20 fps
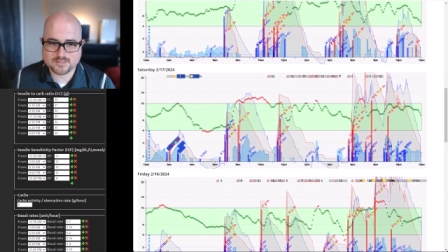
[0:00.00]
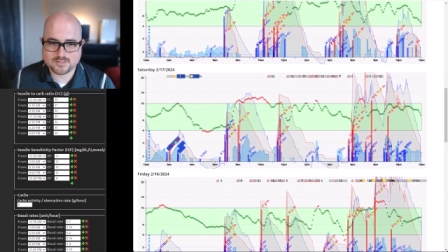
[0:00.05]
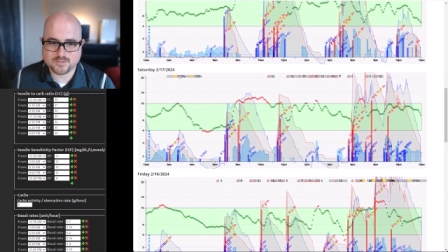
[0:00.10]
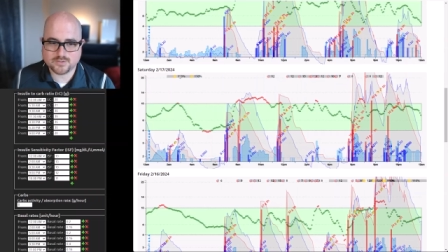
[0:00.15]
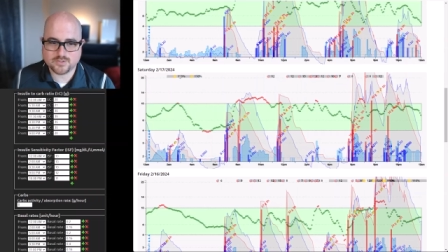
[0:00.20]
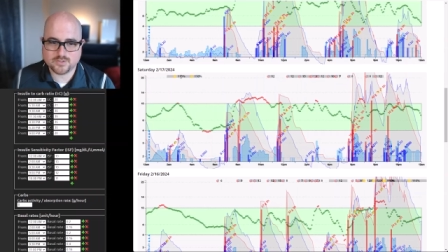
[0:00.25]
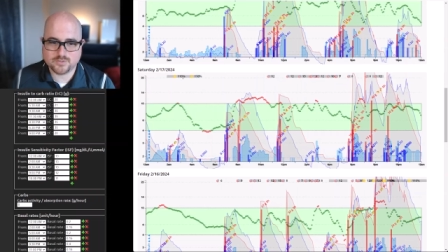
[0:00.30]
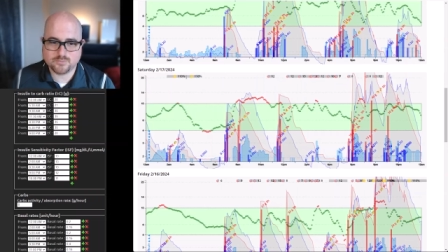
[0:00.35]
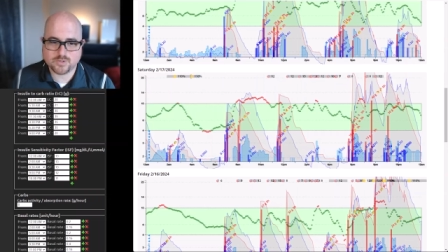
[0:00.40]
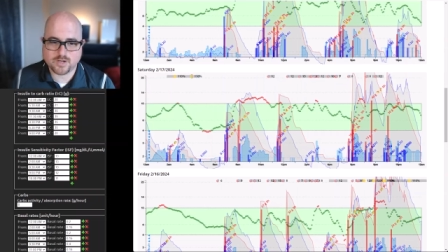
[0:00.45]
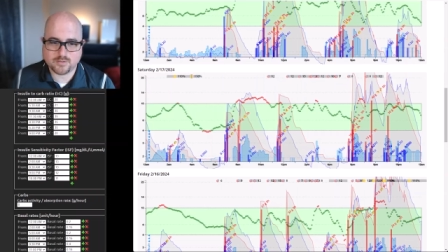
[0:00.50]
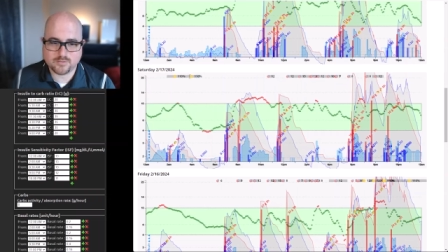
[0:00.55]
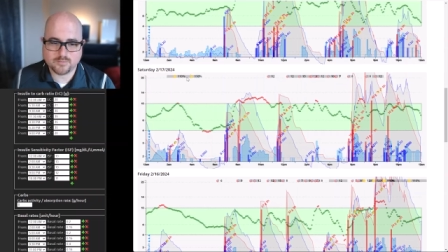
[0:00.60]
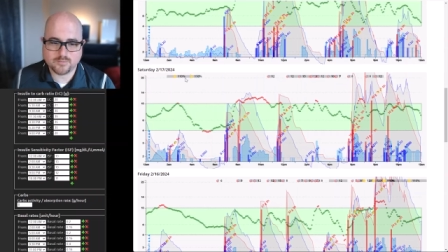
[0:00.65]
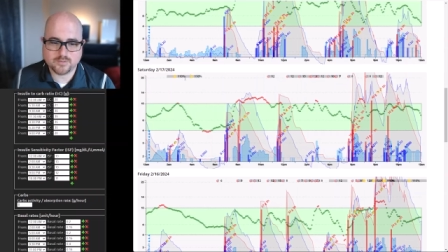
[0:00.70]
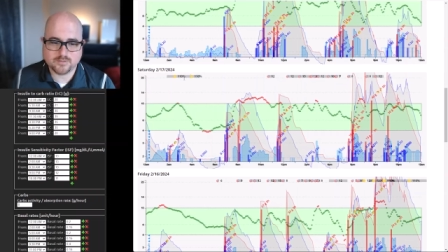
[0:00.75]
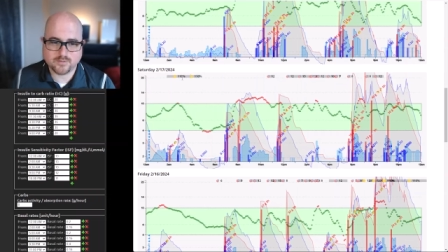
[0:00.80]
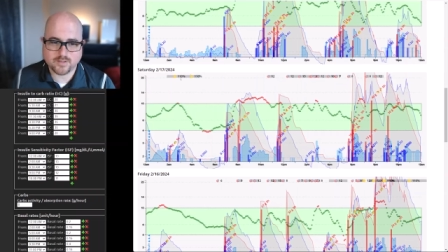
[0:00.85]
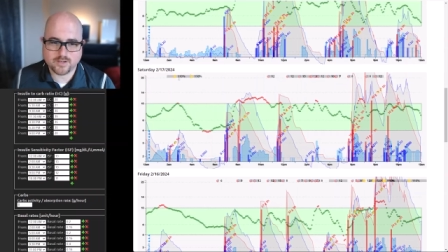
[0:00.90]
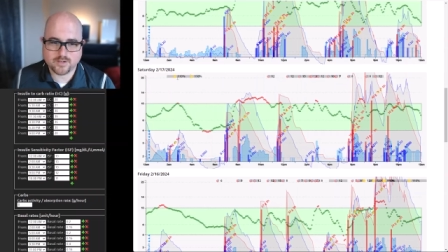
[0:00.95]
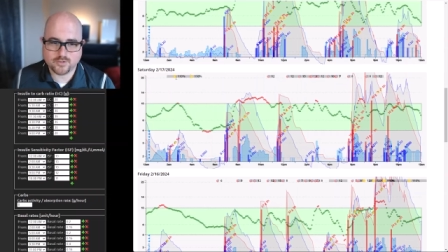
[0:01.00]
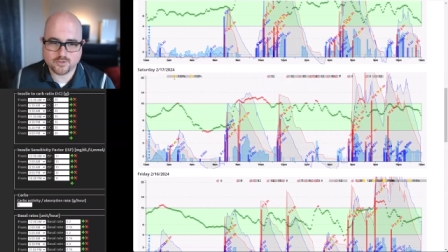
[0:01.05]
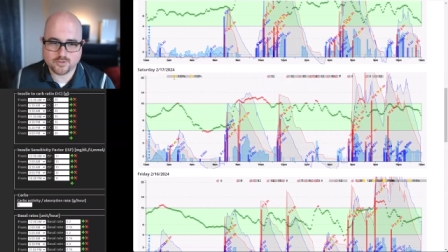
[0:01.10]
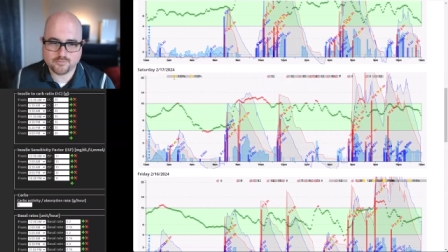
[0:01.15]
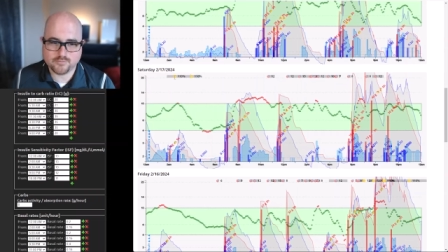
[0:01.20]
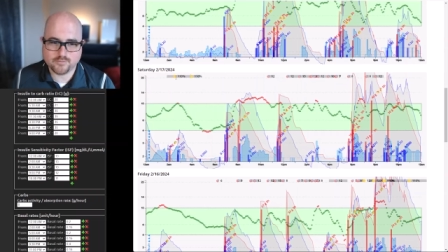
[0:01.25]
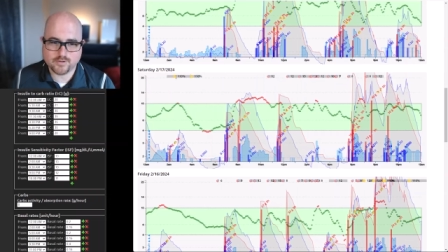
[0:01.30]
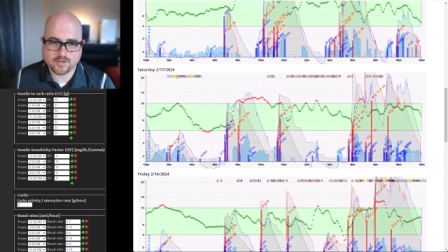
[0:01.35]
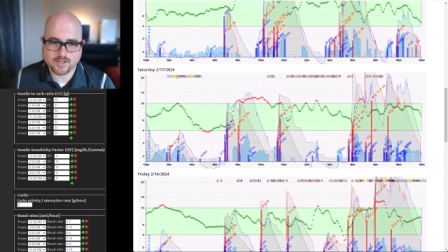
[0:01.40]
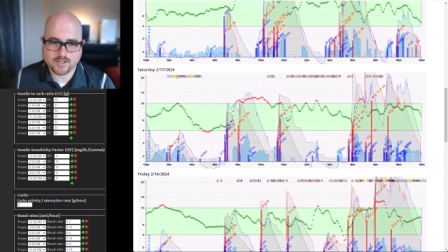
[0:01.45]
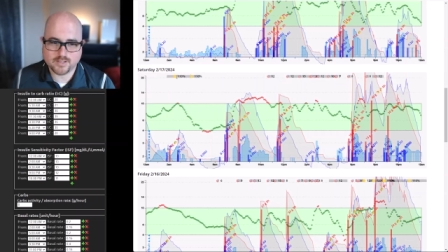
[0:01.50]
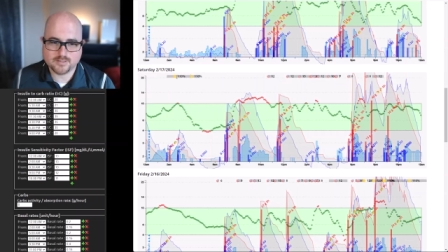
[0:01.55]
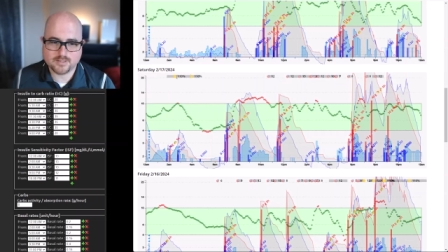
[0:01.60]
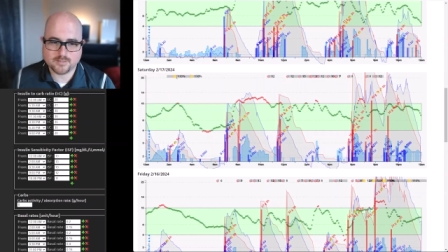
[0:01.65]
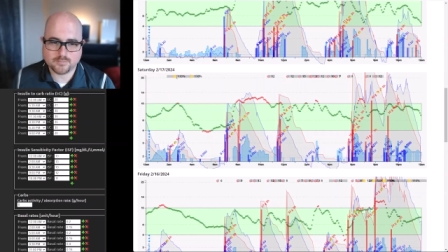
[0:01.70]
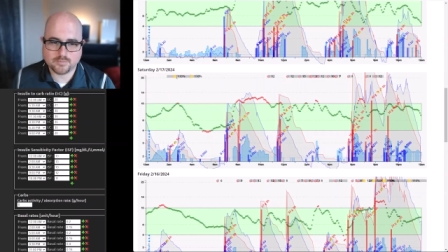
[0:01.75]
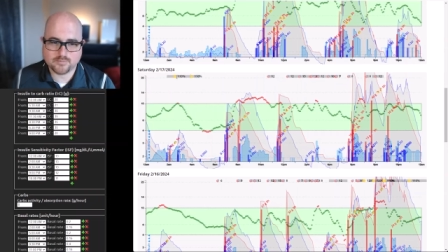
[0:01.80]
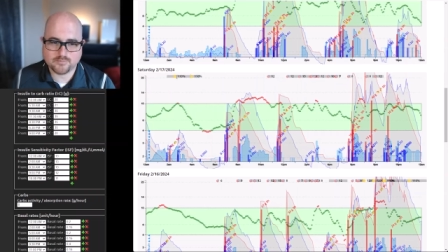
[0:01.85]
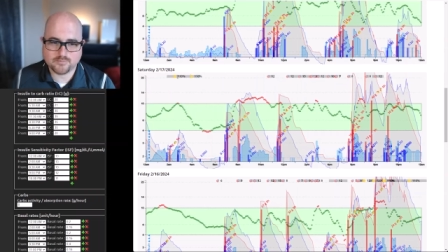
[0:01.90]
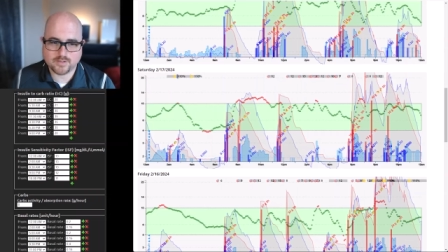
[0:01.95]
So you probably ran an override
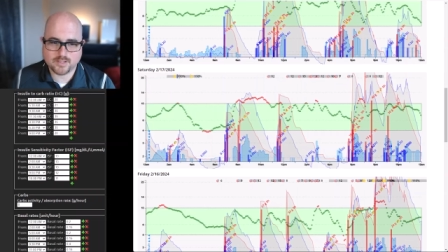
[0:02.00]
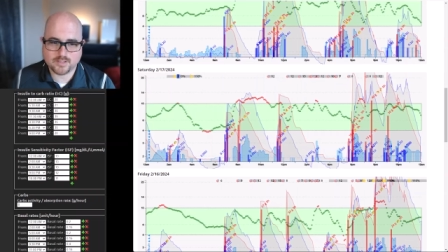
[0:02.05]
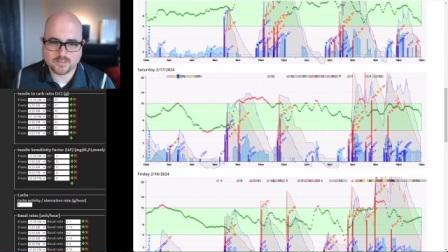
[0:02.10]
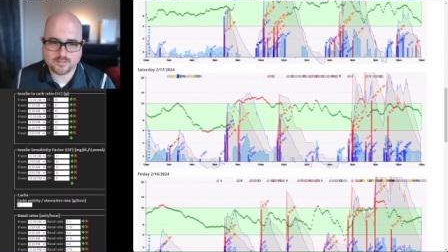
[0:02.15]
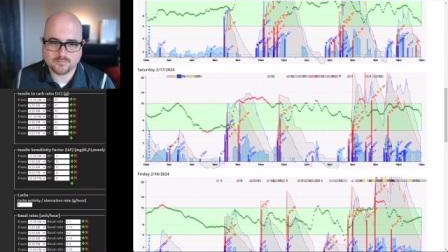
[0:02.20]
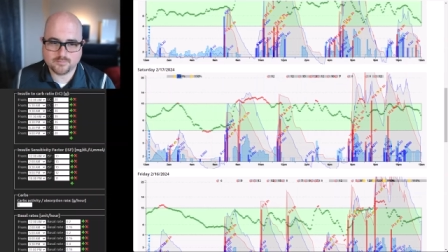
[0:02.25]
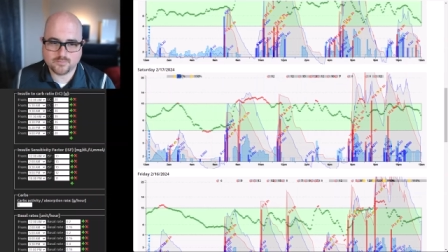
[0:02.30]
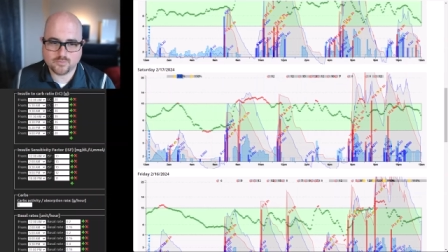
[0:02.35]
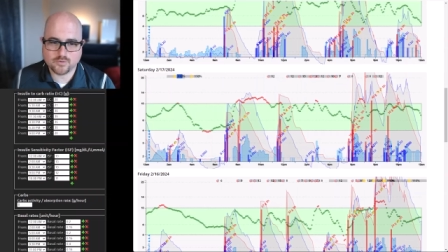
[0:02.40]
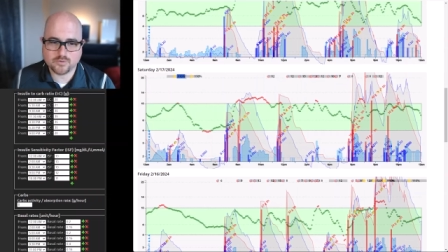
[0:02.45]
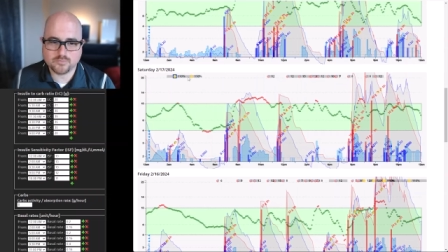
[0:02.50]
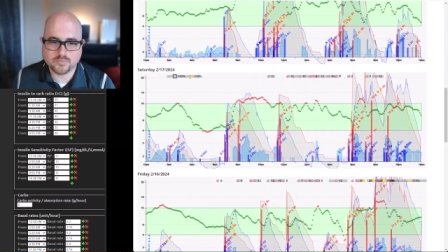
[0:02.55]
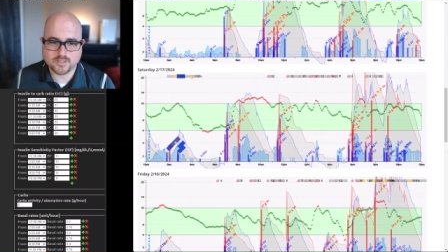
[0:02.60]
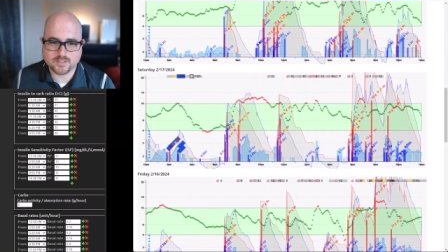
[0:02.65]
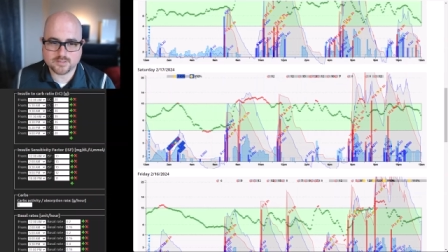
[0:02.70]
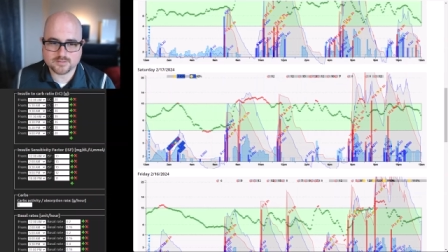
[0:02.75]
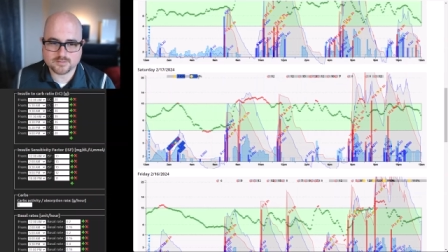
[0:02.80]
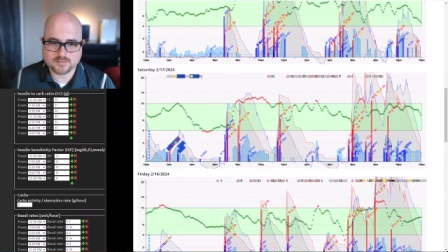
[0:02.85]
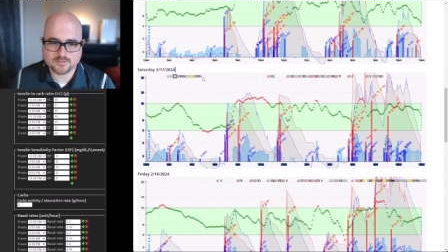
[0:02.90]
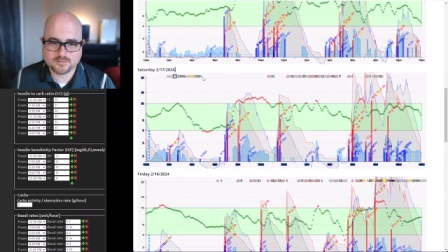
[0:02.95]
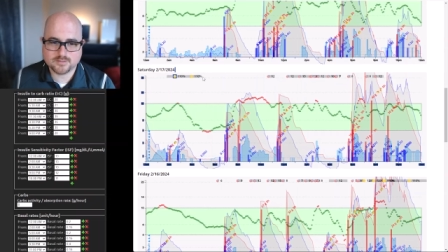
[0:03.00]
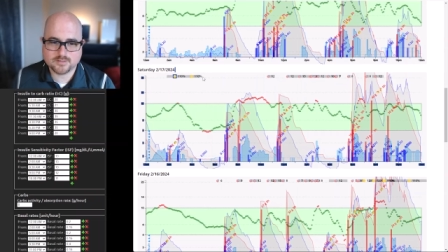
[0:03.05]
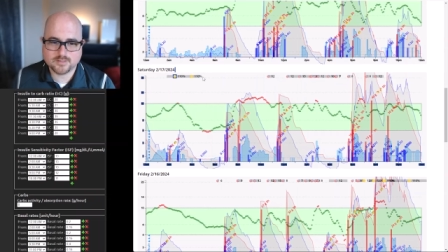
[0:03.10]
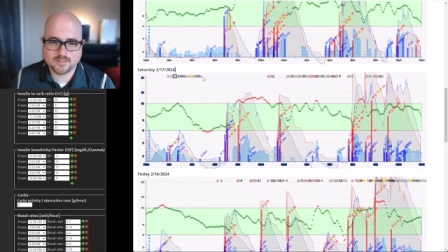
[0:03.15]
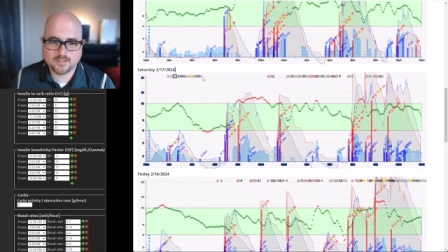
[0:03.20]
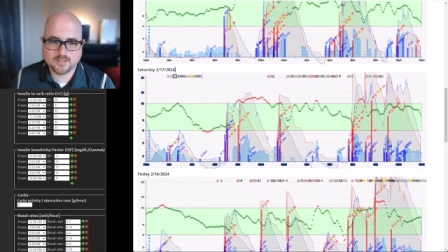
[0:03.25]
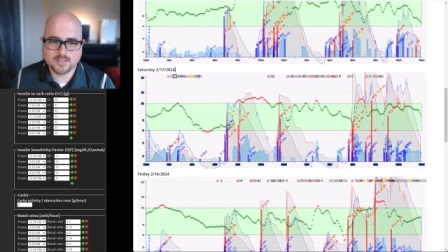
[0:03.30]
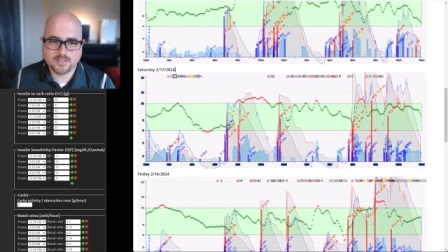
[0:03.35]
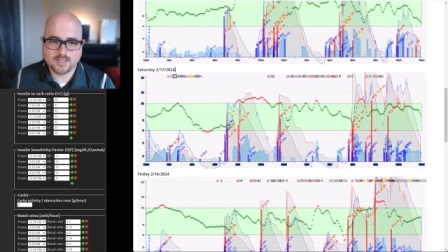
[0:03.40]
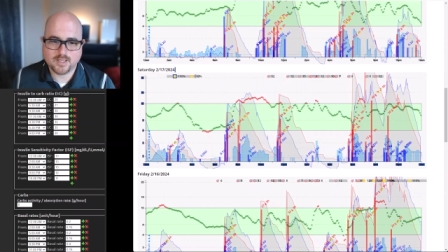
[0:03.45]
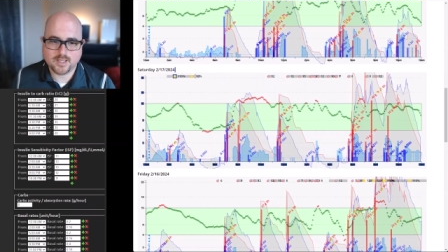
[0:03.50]
that provided more basal, yeah.